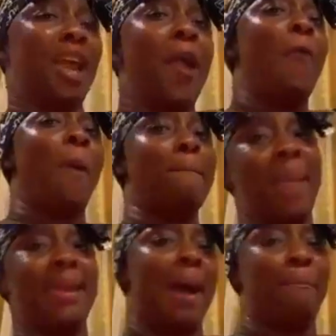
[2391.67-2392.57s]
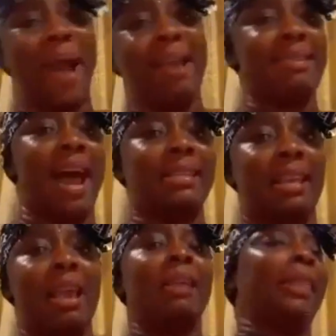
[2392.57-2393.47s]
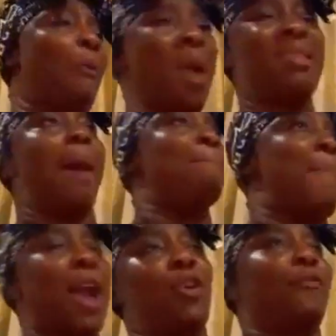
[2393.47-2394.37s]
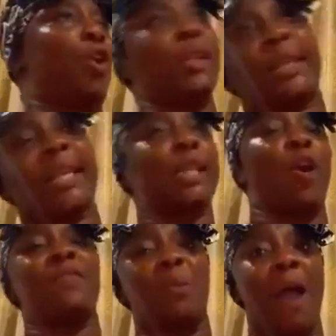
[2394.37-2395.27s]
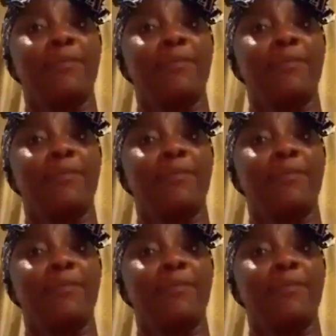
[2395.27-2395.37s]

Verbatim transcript: when men are buying that, the way that man of God takes care of the wife.